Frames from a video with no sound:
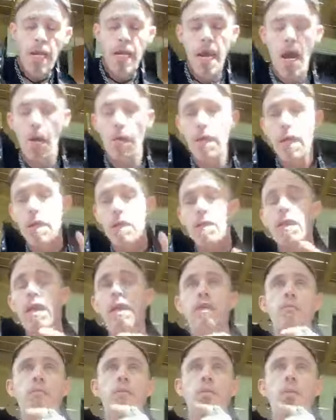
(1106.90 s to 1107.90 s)
Now, the other
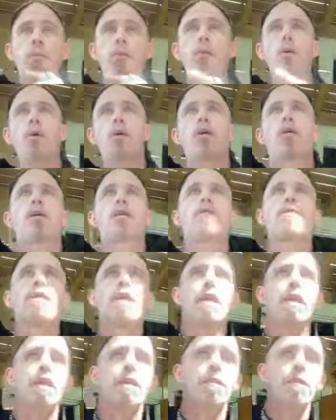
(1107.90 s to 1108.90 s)
thing that's been reported in the
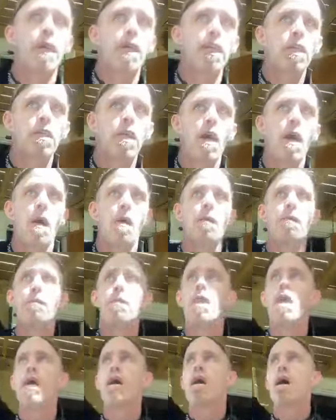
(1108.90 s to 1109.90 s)
Villa Convento
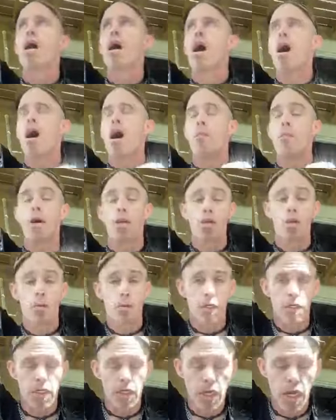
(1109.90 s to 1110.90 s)
um, on
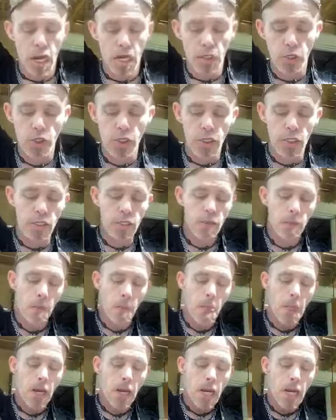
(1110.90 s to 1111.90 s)
numerous occasions
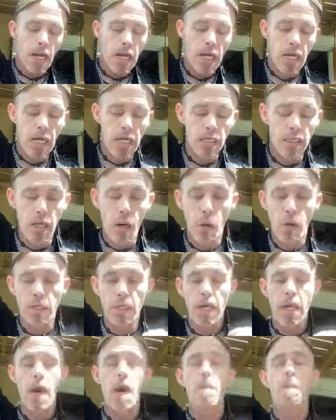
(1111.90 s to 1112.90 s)
is there
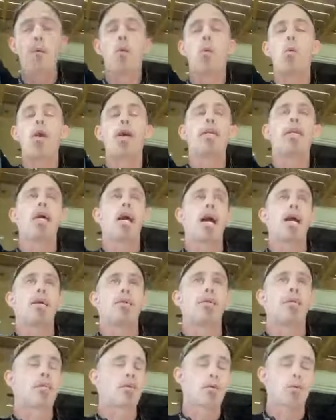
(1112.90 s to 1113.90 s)
was a couple one
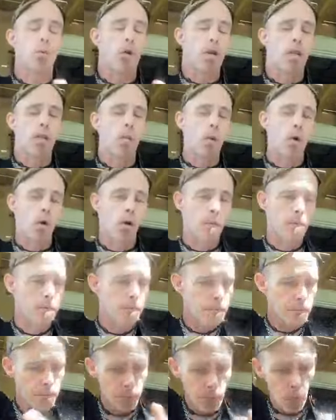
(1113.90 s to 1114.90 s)
night, and this is one of the more
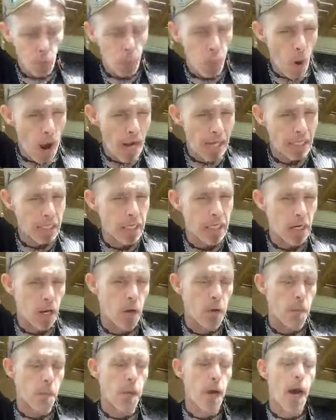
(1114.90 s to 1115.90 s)
widely
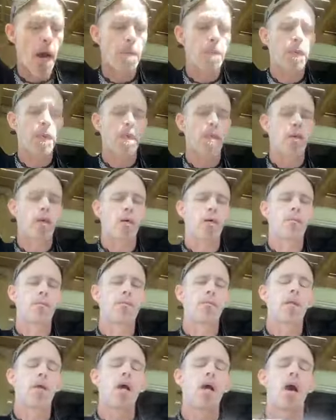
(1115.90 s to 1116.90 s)
known and popular
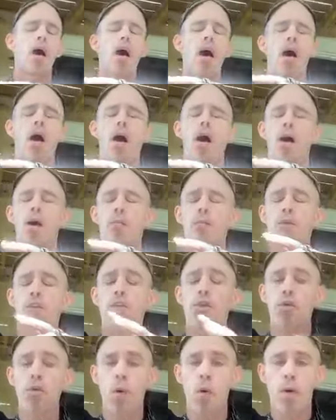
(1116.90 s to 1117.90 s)
um,
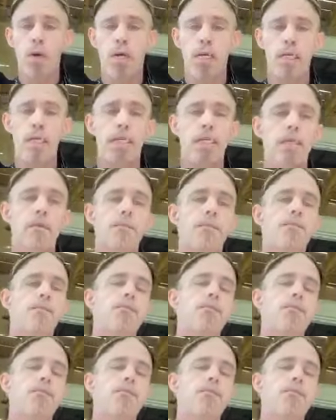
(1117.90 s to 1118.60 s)
stories